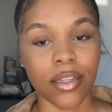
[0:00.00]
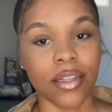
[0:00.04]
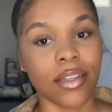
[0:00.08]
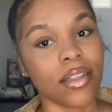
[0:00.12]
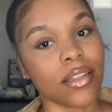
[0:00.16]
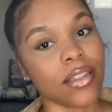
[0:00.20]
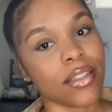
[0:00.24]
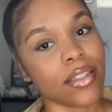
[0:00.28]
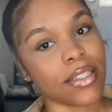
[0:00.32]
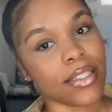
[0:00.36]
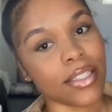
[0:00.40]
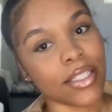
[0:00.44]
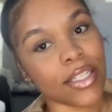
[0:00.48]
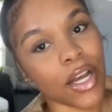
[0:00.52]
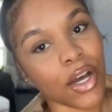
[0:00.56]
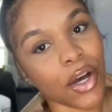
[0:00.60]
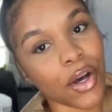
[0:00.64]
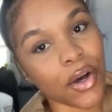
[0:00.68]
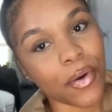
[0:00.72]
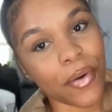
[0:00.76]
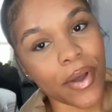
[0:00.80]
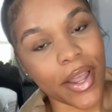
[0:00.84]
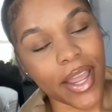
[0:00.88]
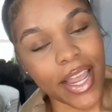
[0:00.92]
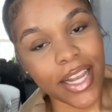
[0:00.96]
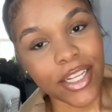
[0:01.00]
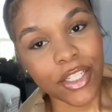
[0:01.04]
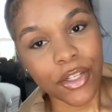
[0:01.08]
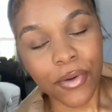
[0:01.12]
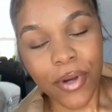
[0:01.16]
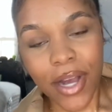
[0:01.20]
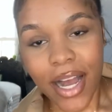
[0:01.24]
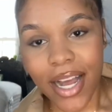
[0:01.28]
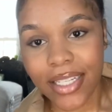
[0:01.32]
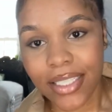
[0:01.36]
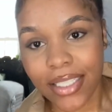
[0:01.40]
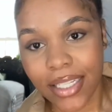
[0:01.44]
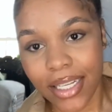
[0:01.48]
So as you
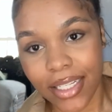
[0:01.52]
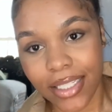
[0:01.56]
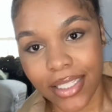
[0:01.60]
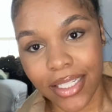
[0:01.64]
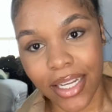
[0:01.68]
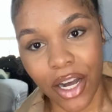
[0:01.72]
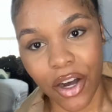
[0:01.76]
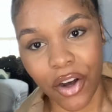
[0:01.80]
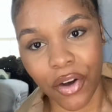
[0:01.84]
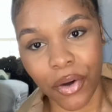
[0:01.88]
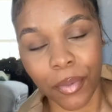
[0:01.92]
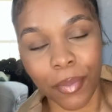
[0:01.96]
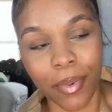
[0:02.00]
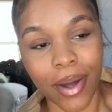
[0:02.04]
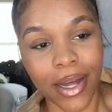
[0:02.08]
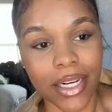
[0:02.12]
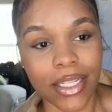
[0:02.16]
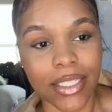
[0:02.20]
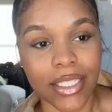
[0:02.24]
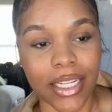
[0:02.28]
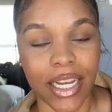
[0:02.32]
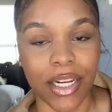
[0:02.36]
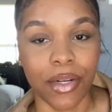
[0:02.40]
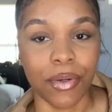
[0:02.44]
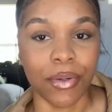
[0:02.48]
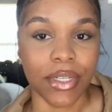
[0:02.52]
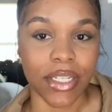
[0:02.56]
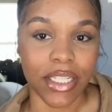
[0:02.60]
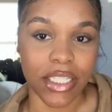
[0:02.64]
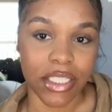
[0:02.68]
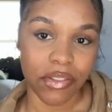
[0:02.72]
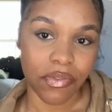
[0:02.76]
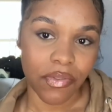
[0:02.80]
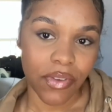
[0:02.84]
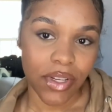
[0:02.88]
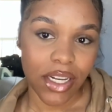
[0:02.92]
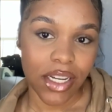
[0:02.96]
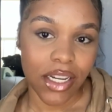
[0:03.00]
guys can tell by the title of this
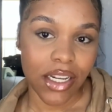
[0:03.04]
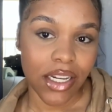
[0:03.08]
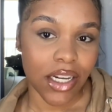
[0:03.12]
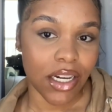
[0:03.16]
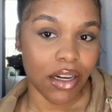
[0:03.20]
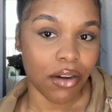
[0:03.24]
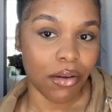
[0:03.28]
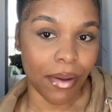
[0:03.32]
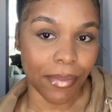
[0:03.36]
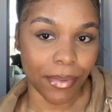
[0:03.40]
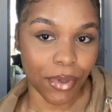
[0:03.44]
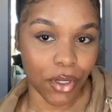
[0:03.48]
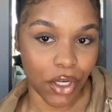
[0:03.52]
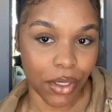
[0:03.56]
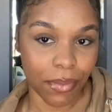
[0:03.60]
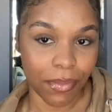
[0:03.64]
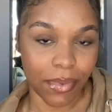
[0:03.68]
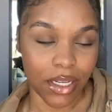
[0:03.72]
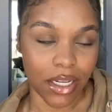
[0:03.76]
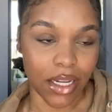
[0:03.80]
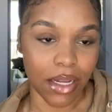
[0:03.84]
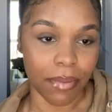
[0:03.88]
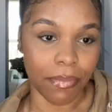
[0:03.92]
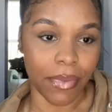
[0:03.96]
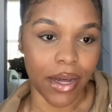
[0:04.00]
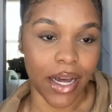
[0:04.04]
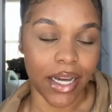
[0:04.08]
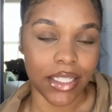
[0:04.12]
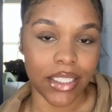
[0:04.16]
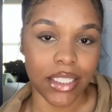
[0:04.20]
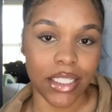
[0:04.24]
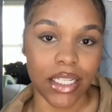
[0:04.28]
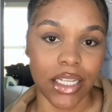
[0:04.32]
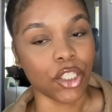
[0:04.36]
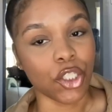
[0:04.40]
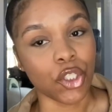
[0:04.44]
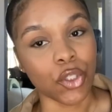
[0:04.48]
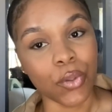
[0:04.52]
video, I'm going to be
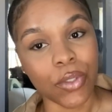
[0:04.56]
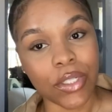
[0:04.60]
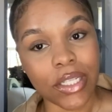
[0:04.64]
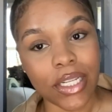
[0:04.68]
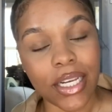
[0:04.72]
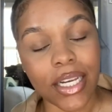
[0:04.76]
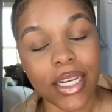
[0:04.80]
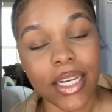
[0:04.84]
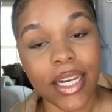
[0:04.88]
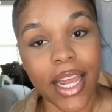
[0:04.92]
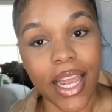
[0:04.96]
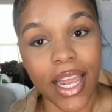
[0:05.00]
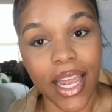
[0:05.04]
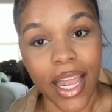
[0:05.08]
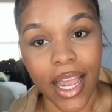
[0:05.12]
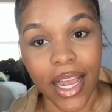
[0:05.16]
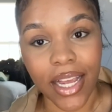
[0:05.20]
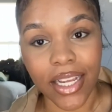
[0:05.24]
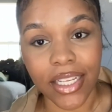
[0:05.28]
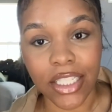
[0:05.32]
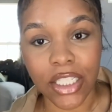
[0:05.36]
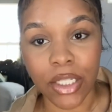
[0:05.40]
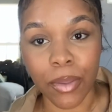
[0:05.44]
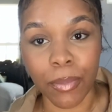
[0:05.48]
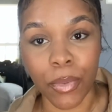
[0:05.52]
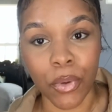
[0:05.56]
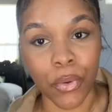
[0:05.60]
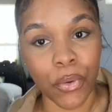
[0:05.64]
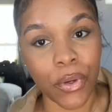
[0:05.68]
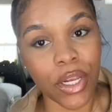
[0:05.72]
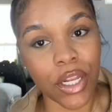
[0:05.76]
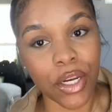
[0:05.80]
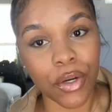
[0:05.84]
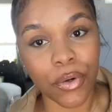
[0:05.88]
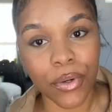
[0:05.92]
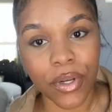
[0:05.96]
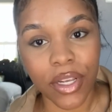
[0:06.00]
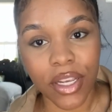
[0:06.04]
unboxing Julian Hakes
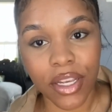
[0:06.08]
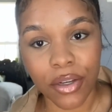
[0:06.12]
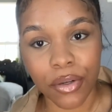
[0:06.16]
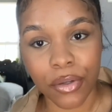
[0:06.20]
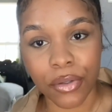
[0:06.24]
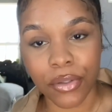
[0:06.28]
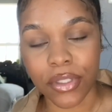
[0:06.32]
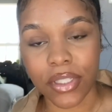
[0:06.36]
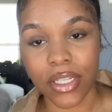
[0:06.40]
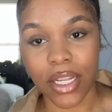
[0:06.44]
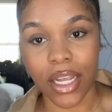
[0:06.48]
Mojito heels,